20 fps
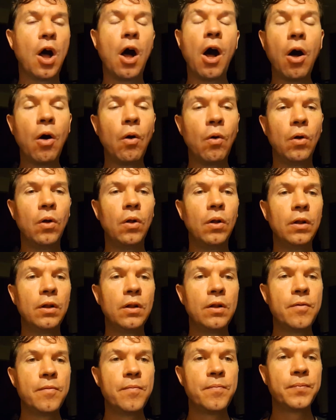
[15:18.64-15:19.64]
whole,
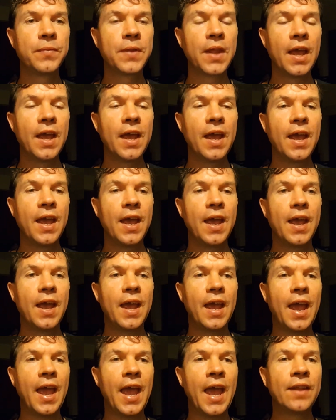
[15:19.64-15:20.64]

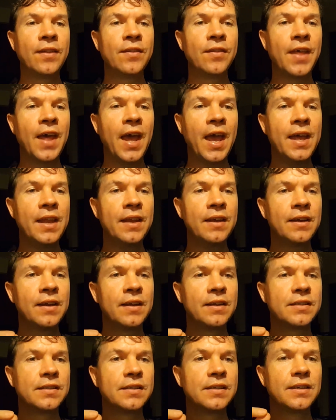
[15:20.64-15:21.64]
and then
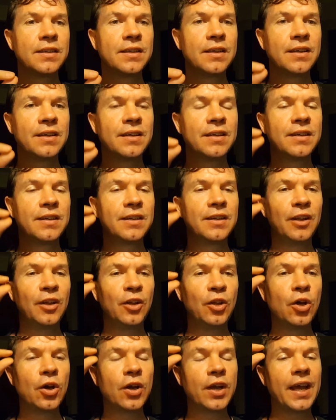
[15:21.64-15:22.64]

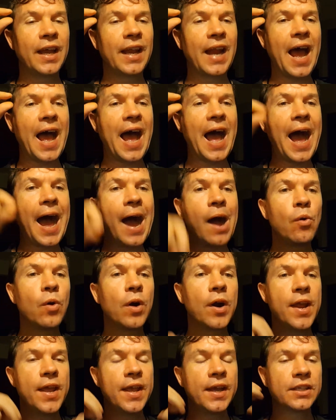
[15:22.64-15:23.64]
look at
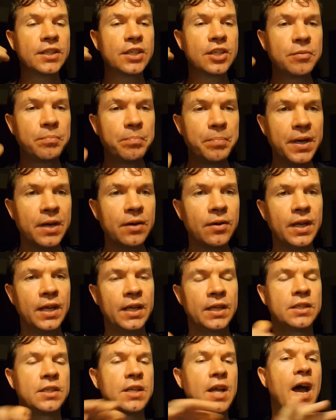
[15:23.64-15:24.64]
our
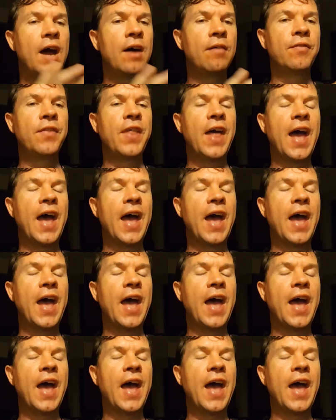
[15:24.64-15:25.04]
experience of